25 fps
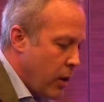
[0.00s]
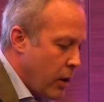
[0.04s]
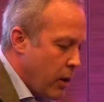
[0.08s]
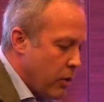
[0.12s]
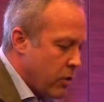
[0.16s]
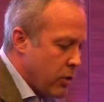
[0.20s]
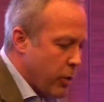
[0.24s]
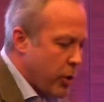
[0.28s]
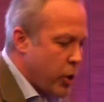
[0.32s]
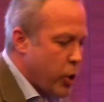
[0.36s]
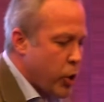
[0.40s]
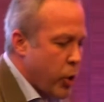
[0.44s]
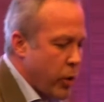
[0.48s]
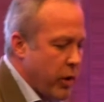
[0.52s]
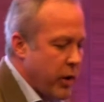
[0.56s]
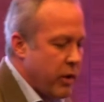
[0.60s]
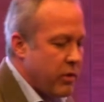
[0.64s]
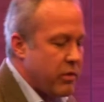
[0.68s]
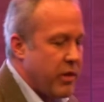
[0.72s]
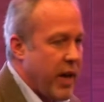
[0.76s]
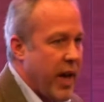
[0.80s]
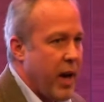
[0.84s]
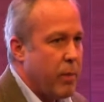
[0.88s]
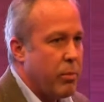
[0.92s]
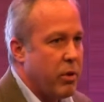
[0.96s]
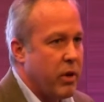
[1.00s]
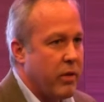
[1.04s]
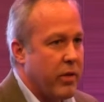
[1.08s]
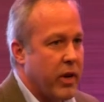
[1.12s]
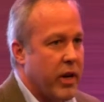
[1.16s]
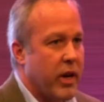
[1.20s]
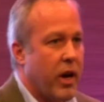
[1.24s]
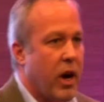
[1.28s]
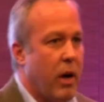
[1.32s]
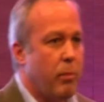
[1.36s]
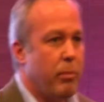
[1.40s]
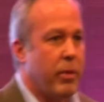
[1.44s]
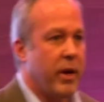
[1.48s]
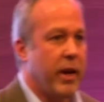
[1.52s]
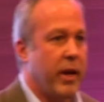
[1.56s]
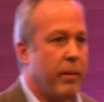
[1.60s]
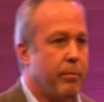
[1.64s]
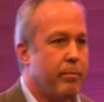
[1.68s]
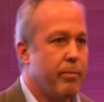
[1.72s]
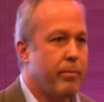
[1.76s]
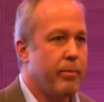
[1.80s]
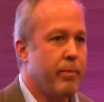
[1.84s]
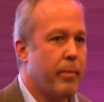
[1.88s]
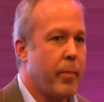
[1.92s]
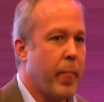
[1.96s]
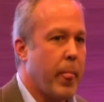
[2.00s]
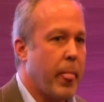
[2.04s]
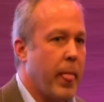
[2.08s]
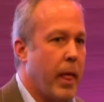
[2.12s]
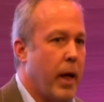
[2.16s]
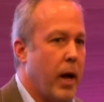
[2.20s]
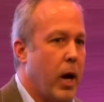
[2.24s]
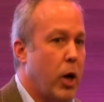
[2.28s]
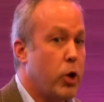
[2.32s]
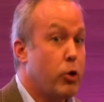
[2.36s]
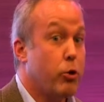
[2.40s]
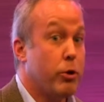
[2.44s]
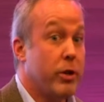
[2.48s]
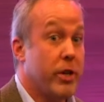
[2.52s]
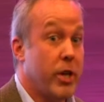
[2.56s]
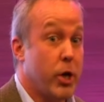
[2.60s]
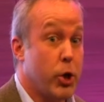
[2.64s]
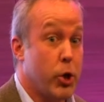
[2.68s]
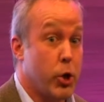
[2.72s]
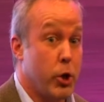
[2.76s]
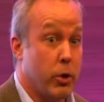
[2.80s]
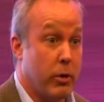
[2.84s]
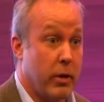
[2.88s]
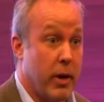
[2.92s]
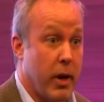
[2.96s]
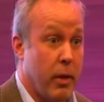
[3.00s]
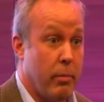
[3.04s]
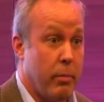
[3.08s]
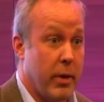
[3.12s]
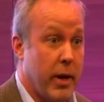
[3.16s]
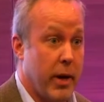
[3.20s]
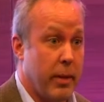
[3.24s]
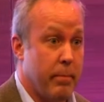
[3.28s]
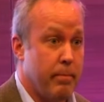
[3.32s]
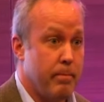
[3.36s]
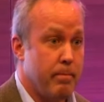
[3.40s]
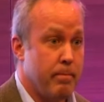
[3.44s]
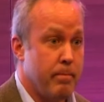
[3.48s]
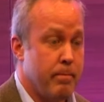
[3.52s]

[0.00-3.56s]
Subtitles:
So I want to show you an example of a company, a traditional company,